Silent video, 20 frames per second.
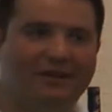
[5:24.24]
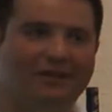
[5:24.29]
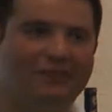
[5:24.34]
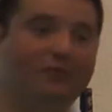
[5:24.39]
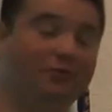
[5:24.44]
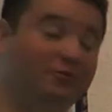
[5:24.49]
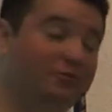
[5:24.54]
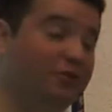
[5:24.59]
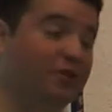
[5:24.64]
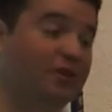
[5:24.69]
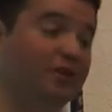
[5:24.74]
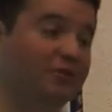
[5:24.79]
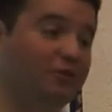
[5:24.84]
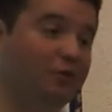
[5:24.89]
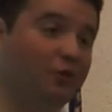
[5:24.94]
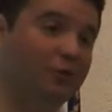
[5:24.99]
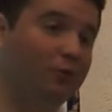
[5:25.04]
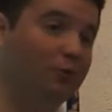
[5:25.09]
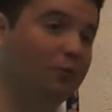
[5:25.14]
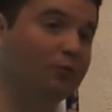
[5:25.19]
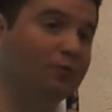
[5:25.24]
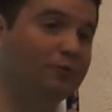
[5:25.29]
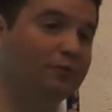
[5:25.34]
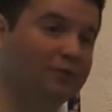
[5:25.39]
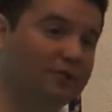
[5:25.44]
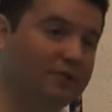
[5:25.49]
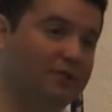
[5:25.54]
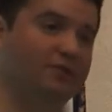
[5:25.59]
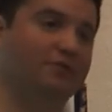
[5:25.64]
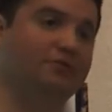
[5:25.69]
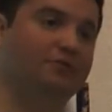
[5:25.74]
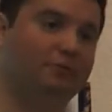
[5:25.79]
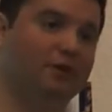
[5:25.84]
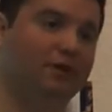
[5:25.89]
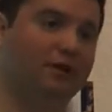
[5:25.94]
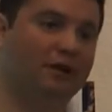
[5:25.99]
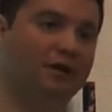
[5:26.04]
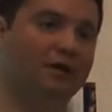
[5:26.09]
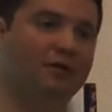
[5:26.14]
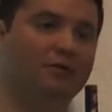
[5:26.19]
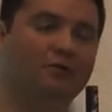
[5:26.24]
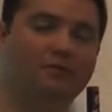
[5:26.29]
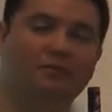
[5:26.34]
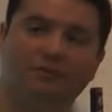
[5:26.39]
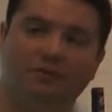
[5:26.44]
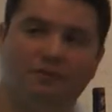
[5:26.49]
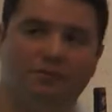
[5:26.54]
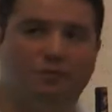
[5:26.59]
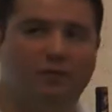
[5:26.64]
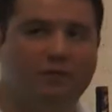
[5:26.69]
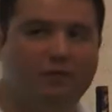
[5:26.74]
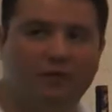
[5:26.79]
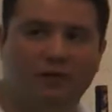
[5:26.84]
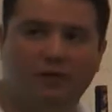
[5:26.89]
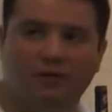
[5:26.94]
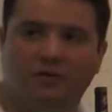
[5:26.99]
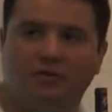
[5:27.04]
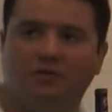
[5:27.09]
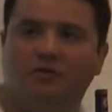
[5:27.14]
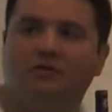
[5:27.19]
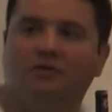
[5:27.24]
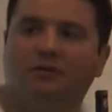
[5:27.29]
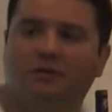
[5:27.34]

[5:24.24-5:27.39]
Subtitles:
If you drink it cold, as it is right now, it's perfect.